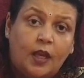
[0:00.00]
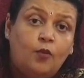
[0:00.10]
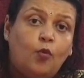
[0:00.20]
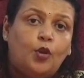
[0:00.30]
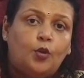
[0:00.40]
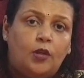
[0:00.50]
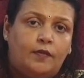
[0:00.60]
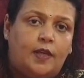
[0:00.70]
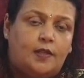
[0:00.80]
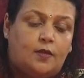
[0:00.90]
In what all
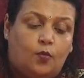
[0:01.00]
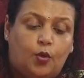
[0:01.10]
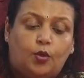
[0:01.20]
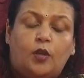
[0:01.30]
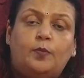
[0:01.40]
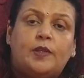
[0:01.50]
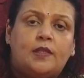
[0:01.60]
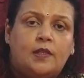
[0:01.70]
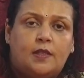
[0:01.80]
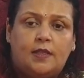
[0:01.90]
ways, what all
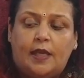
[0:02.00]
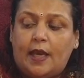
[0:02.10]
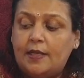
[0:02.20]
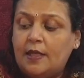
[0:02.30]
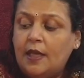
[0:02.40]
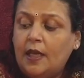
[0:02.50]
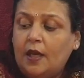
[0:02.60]
businesses he has.